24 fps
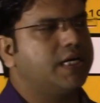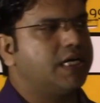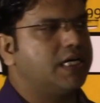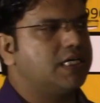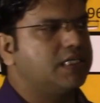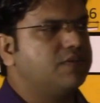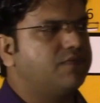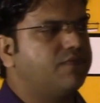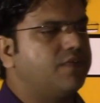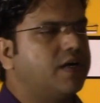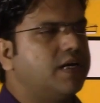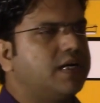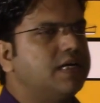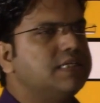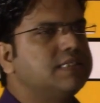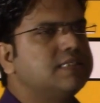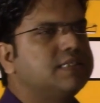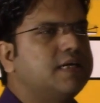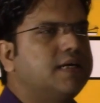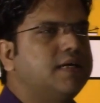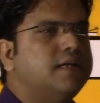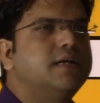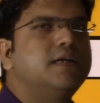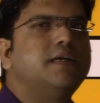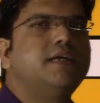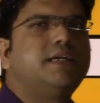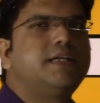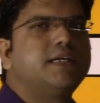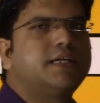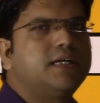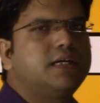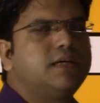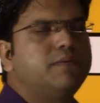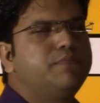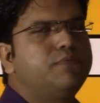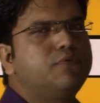As far as
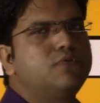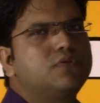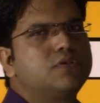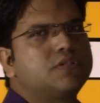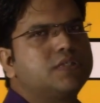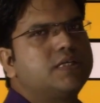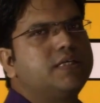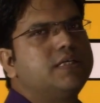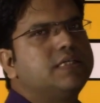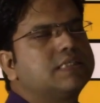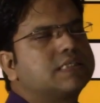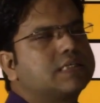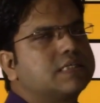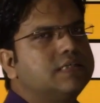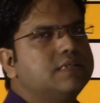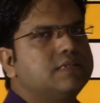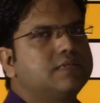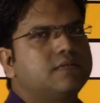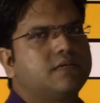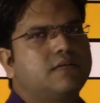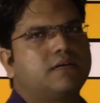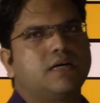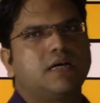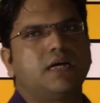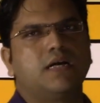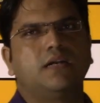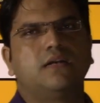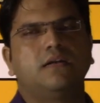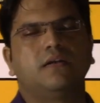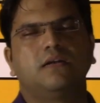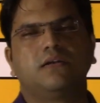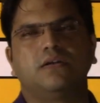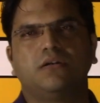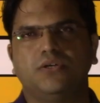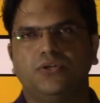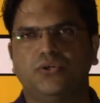analytical portion is concerned,
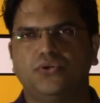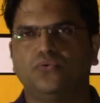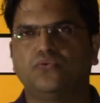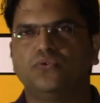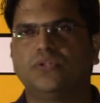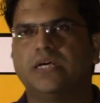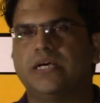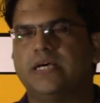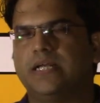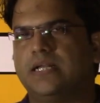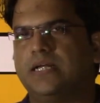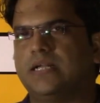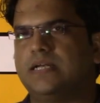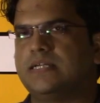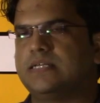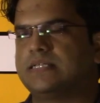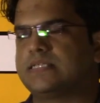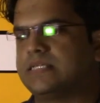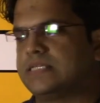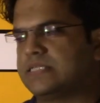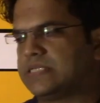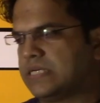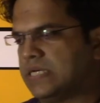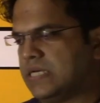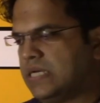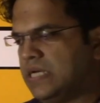I'll do the analysis,